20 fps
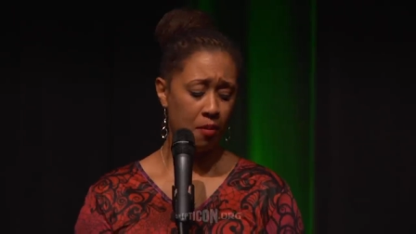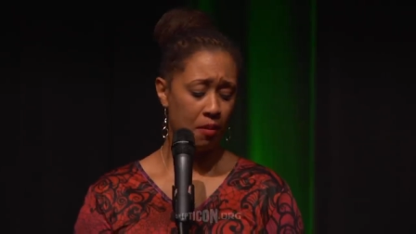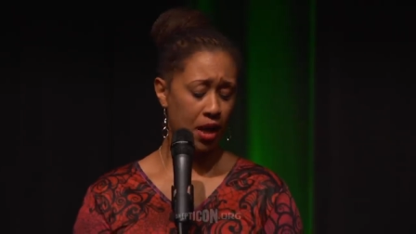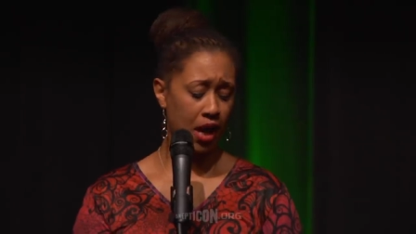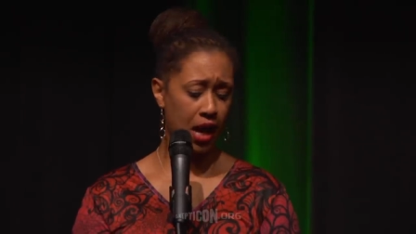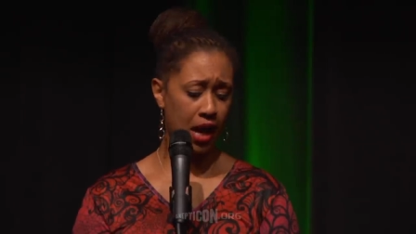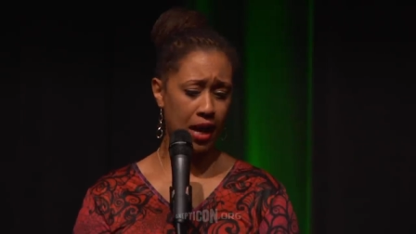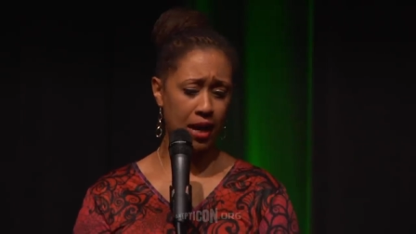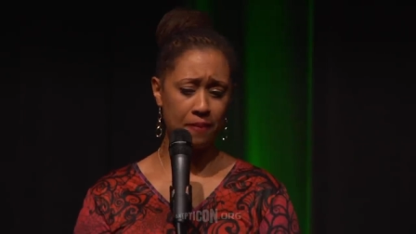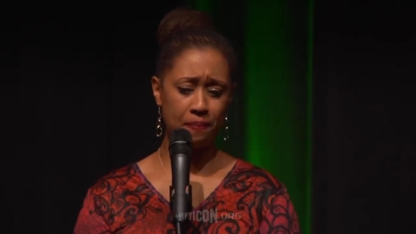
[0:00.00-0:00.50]

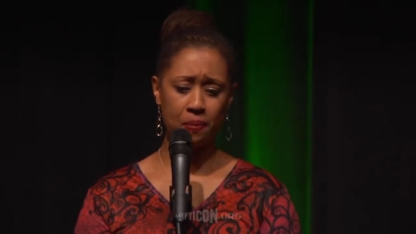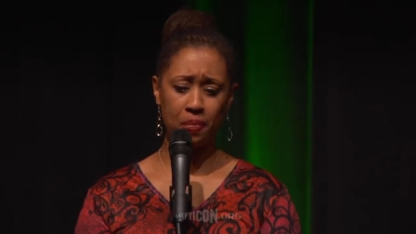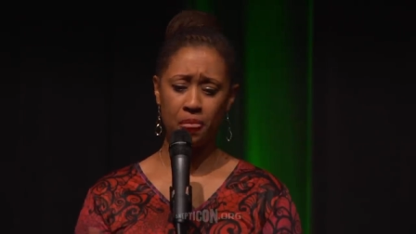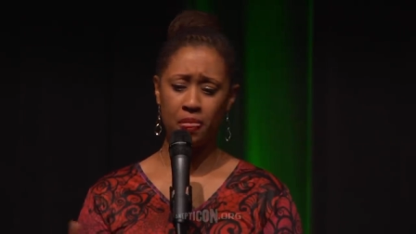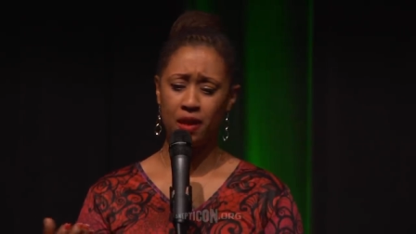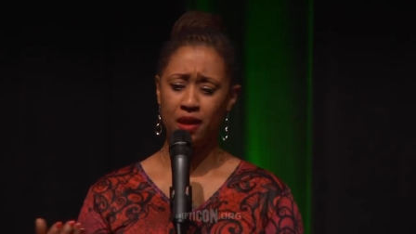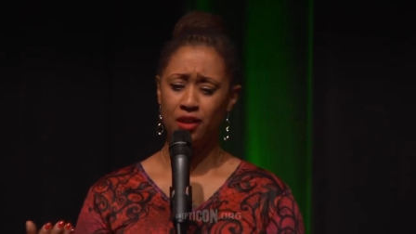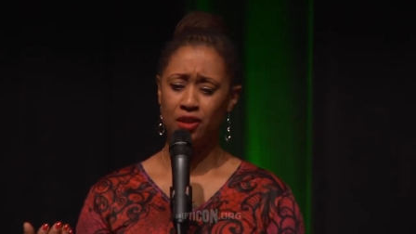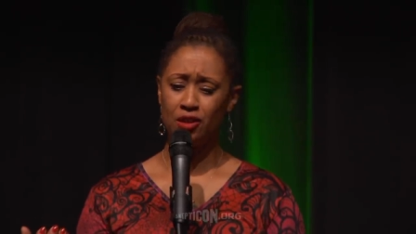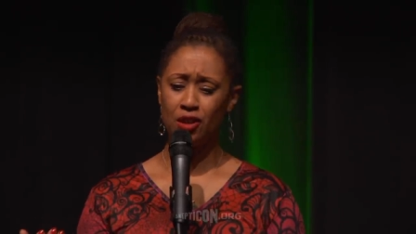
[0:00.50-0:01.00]
But um,
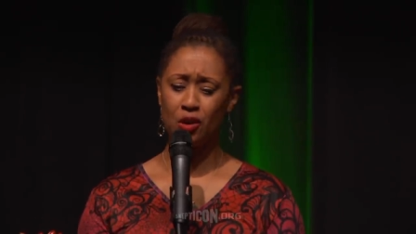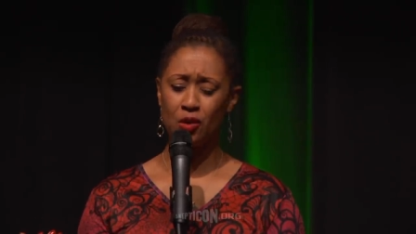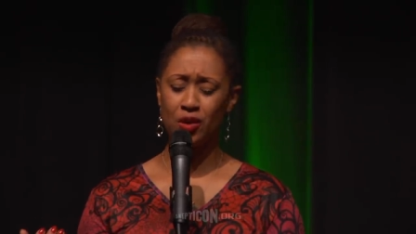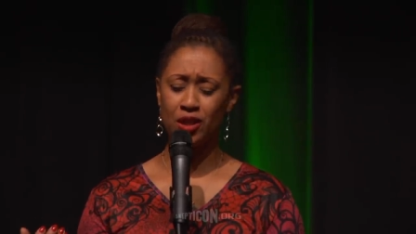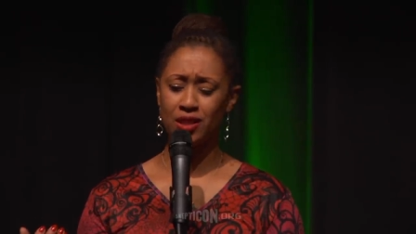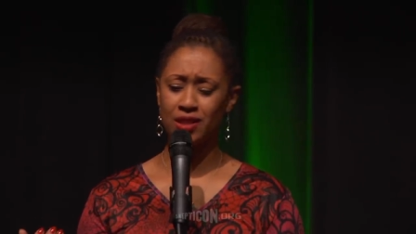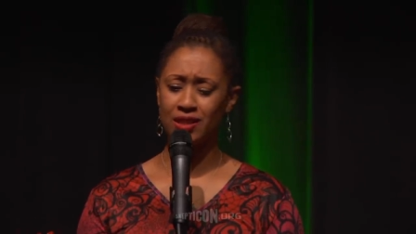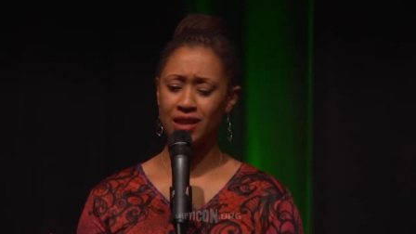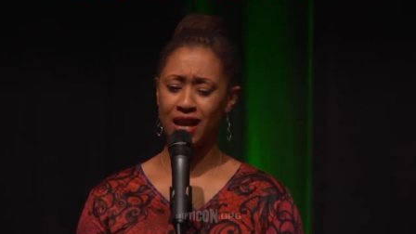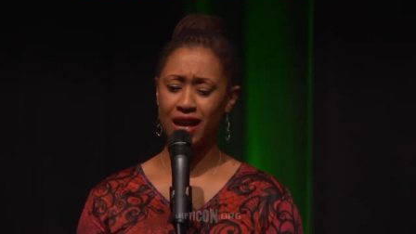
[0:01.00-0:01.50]
no,
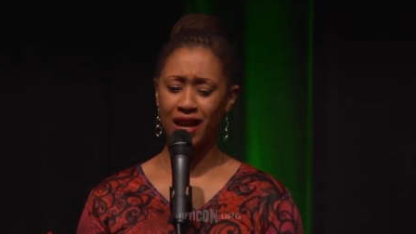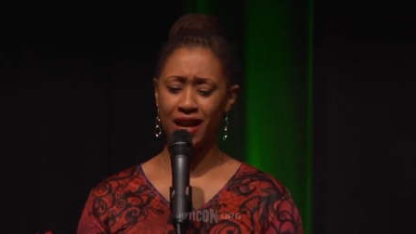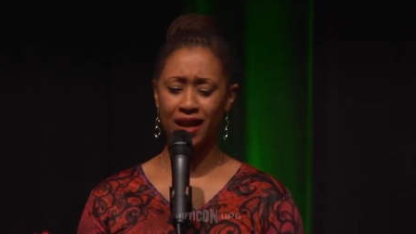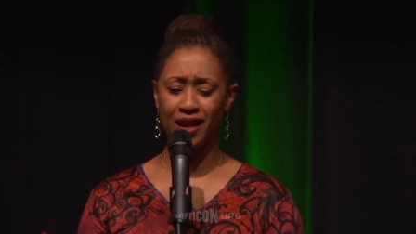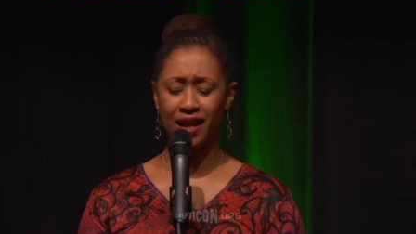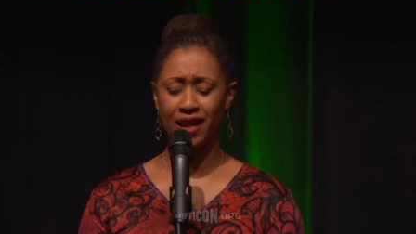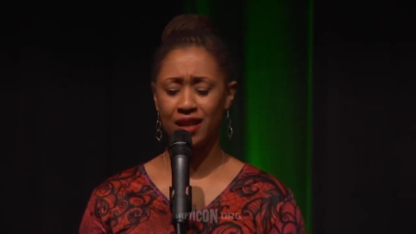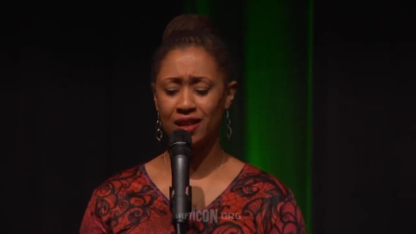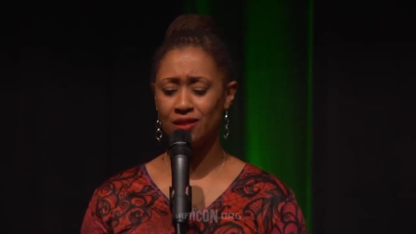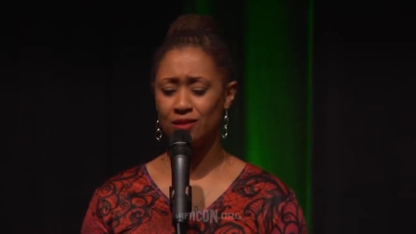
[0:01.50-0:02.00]
it's,
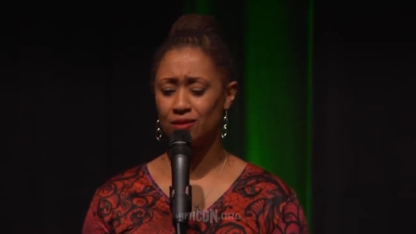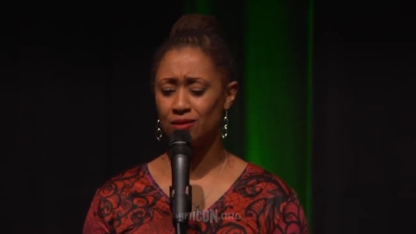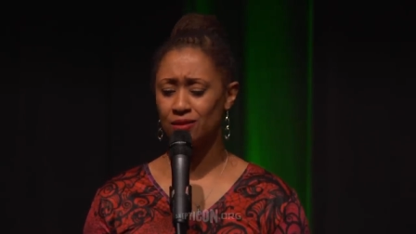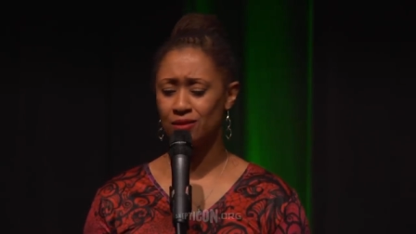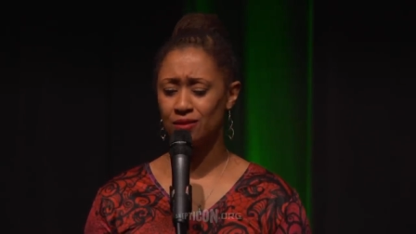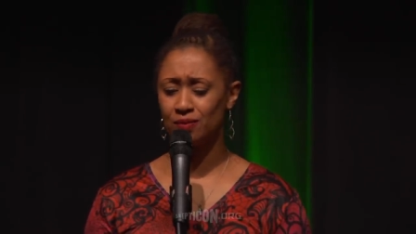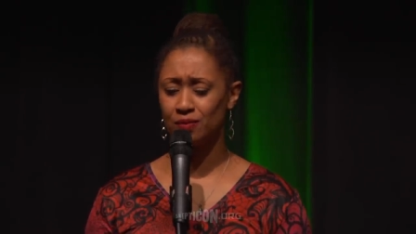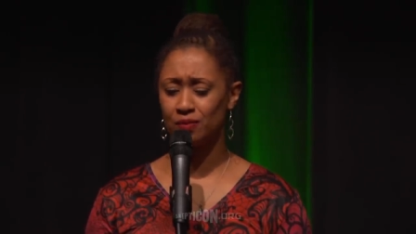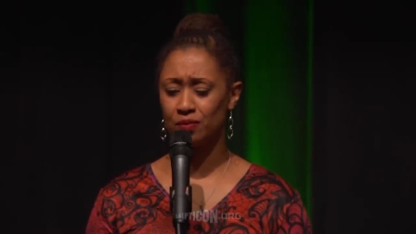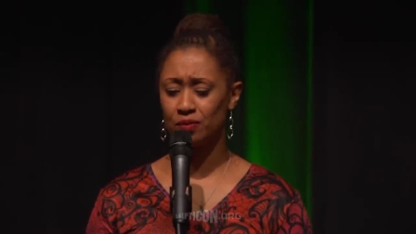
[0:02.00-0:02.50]
I, I
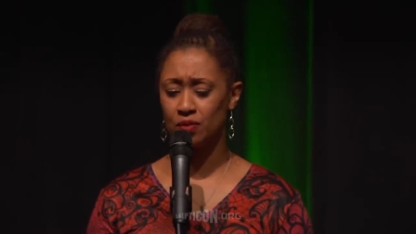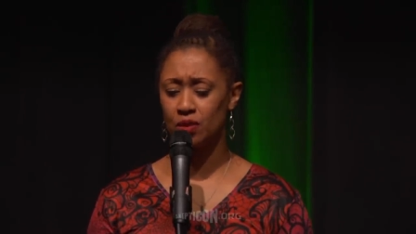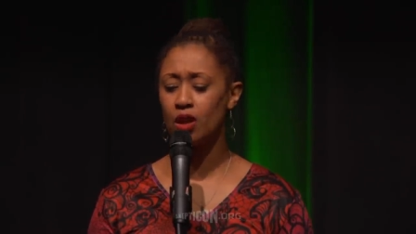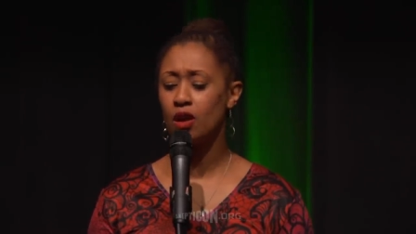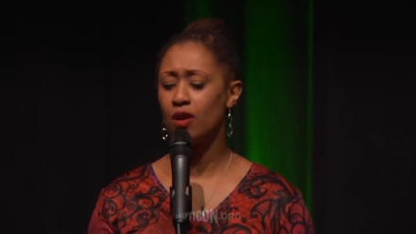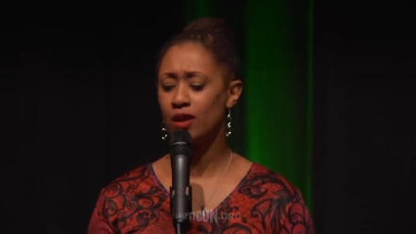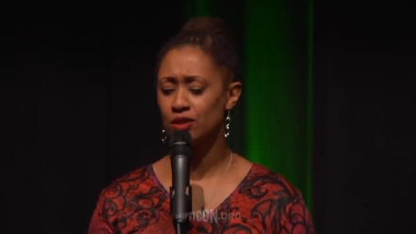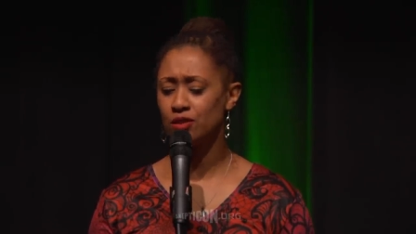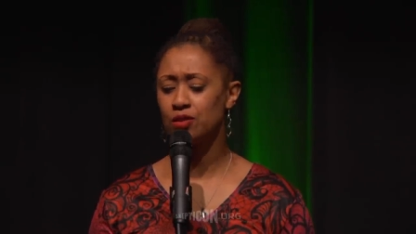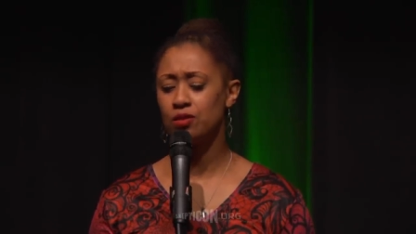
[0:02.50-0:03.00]
don't
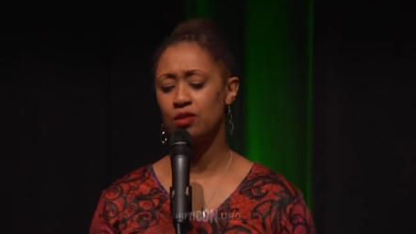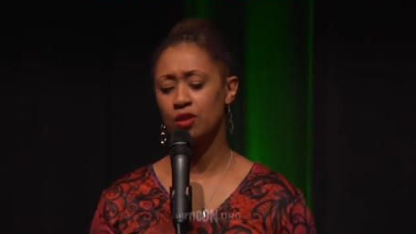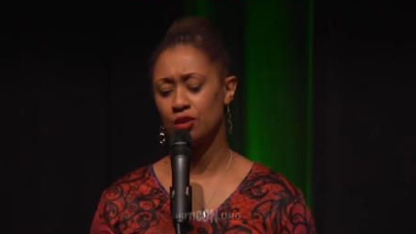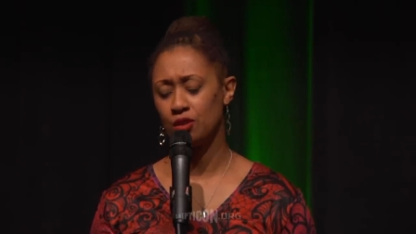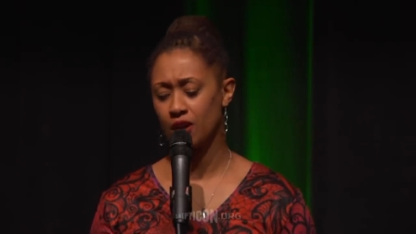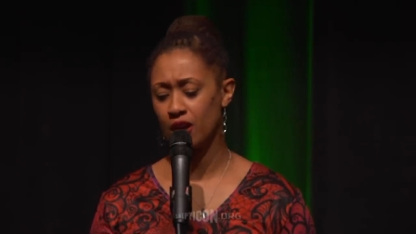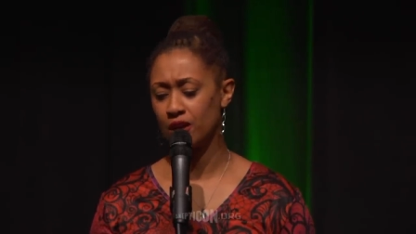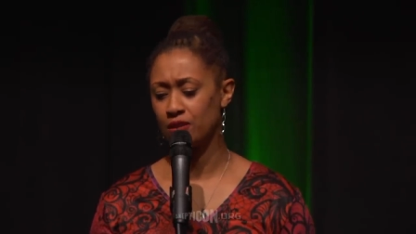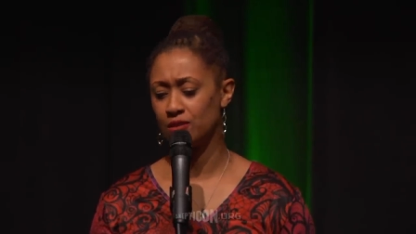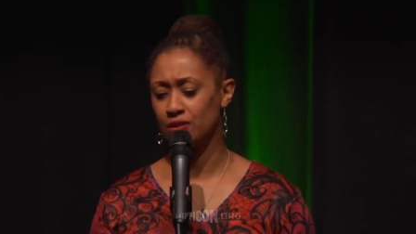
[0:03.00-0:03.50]
no, I do
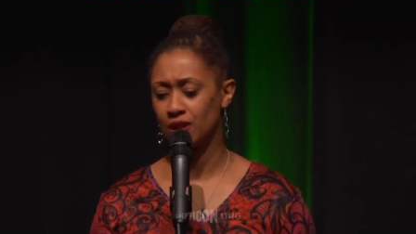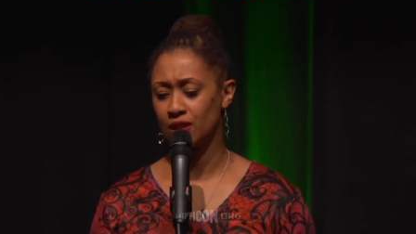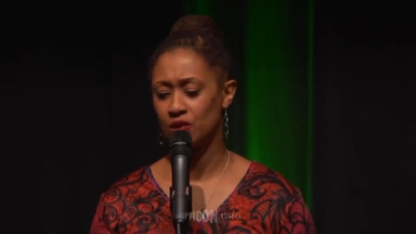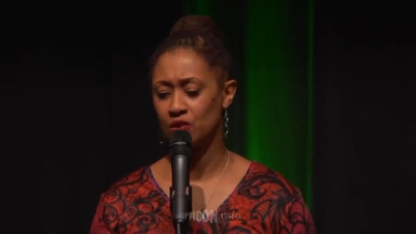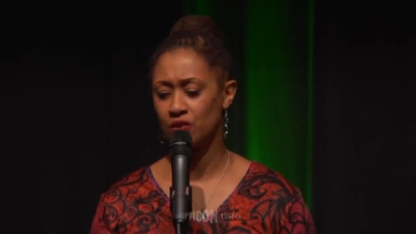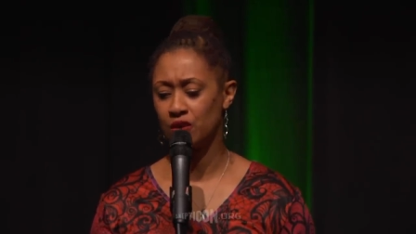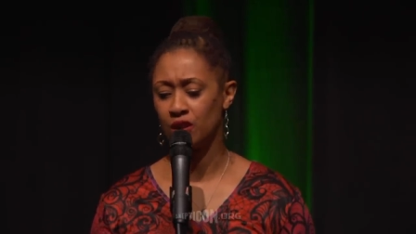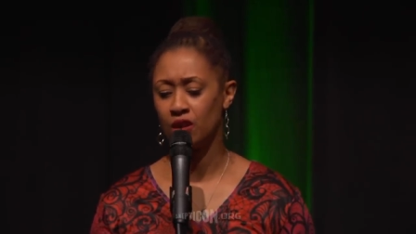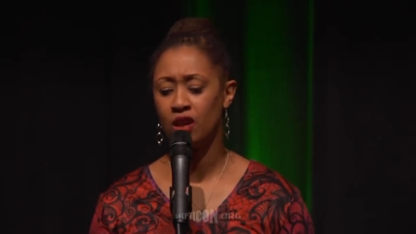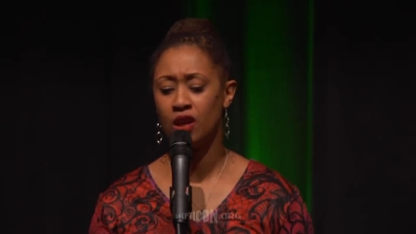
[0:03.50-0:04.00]
know how you
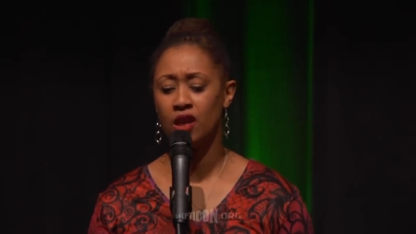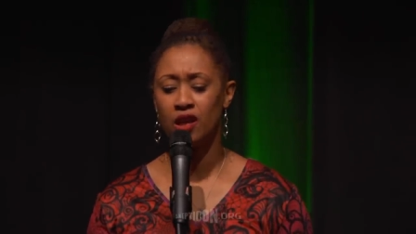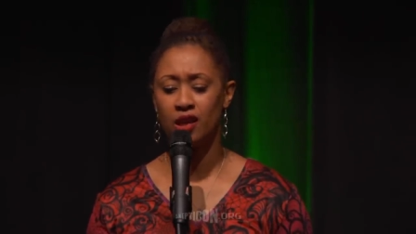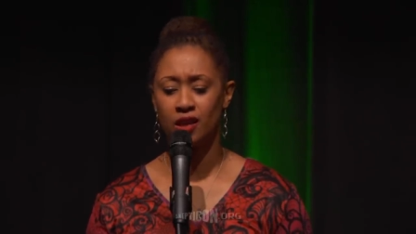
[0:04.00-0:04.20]
guys feel.